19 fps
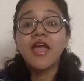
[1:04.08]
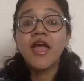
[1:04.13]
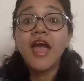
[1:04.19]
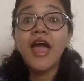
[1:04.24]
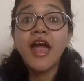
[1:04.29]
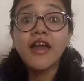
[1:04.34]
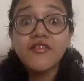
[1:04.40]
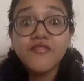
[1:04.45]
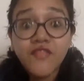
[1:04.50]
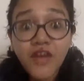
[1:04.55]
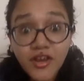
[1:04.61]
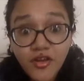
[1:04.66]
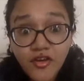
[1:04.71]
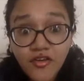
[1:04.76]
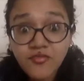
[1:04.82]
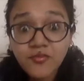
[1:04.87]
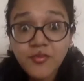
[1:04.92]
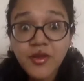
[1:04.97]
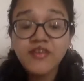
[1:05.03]
and one
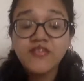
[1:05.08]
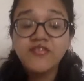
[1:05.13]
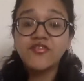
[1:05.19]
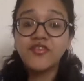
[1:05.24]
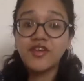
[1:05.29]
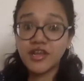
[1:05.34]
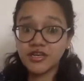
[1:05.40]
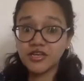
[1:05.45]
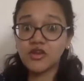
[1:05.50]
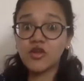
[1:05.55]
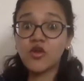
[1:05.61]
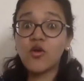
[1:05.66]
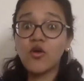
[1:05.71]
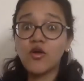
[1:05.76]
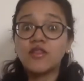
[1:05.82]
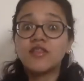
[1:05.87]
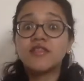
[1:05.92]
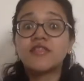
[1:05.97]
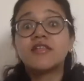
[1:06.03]
of my friend
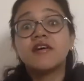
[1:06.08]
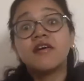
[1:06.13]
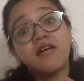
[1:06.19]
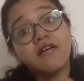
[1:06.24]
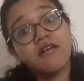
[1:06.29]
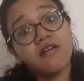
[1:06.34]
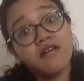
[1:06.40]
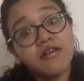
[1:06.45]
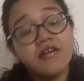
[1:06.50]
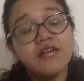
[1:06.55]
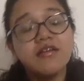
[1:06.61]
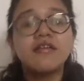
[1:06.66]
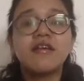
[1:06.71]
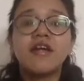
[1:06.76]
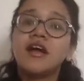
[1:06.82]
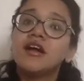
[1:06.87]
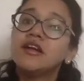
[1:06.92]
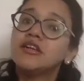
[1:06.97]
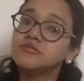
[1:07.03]
calls her
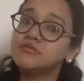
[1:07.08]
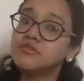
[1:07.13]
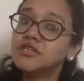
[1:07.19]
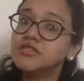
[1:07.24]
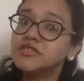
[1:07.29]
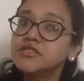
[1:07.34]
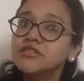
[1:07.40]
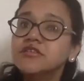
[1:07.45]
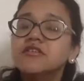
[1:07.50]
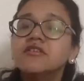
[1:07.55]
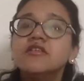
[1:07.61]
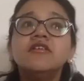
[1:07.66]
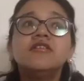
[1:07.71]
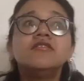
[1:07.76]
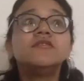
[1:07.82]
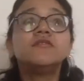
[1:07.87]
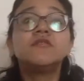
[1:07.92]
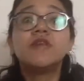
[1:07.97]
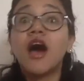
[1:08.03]
grandmother
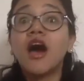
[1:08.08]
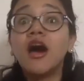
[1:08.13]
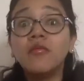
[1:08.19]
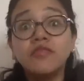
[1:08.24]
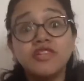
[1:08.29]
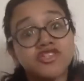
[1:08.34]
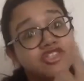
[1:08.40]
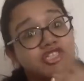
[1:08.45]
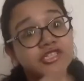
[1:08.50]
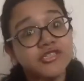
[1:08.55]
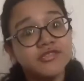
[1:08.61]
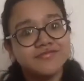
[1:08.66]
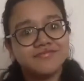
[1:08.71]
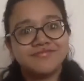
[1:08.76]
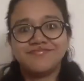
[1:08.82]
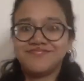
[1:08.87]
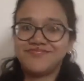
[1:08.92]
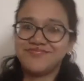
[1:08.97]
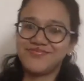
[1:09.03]
Amachi.
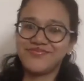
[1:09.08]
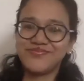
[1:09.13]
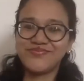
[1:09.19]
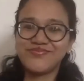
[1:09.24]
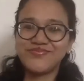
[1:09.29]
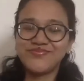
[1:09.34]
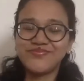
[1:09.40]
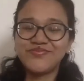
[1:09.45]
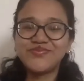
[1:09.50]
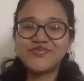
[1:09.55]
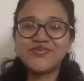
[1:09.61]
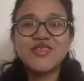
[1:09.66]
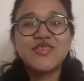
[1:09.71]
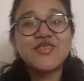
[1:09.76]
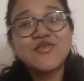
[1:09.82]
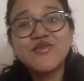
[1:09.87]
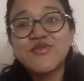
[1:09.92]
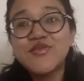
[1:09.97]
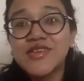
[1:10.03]

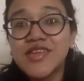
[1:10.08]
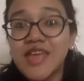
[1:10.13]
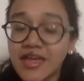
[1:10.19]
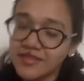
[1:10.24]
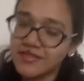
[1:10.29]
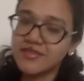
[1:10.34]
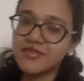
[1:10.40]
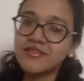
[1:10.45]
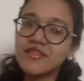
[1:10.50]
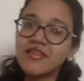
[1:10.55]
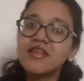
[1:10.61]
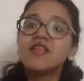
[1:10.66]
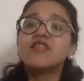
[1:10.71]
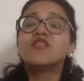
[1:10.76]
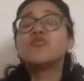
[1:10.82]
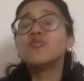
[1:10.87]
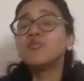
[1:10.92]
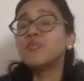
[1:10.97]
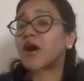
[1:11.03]
So yes,
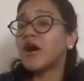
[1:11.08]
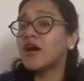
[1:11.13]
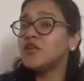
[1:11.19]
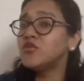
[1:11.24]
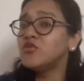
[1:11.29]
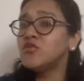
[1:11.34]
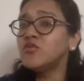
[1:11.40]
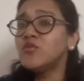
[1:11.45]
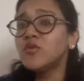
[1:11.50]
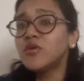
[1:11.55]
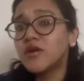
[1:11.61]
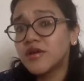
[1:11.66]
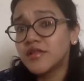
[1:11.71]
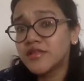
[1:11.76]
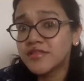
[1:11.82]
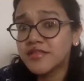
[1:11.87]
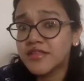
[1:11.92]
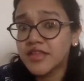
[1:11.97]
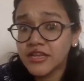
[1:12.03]
so Maloo
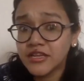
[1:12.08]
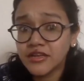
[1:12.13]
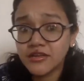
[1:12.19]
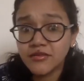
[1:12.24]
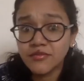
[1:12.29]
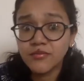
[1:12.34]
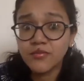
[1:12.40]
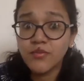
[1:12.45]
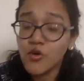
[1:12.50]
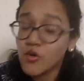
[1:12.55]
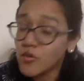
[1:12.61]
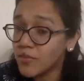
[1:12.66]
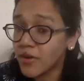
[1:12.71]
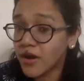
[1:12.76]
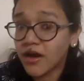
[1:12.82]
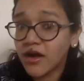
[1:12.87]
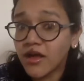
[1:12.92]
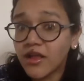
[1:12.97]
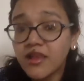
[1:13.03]
was in
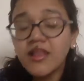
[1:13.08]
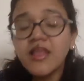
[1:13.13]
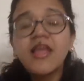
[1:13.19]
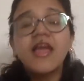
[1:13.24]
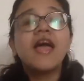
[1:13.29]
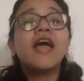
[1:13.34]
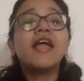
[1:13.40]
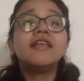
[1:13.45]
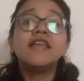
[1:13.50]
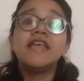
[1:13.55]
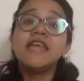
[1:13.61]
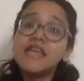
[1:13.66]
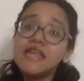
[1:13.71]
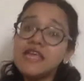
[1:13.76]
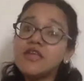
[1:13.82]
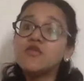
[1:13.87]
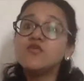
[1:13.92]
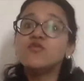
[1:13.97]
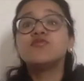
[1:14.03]
Bhopal and
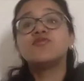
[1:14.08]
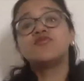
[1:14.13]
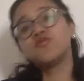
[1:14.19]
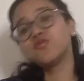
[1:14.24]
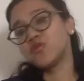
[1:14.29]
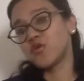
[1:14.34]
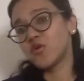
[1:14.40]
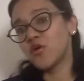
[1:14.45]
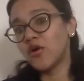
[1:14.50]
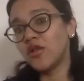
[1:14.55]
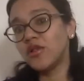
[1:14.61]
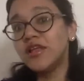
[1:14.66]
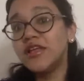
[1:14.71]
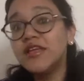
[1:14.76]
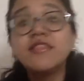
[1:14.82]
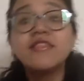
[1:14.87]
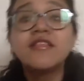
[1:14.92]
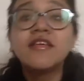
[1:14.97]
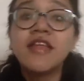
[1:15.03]
he used to call
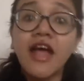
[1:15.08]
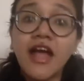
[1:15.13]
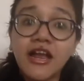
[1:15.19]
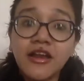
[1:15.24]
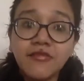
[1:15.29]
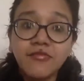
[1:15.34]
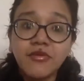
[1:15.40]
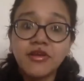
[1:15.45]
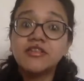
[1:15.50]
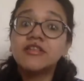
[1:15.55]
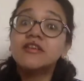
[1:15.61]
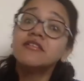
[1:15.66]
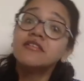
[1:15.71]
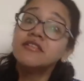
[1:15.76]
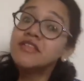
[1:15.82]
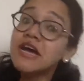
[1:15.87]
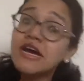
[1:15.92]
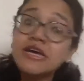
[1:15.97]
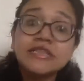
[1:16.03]
his grandmother
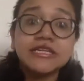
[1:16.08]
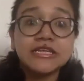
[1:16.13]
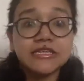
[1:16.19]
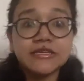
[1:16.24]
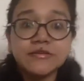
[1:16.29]
Dadi.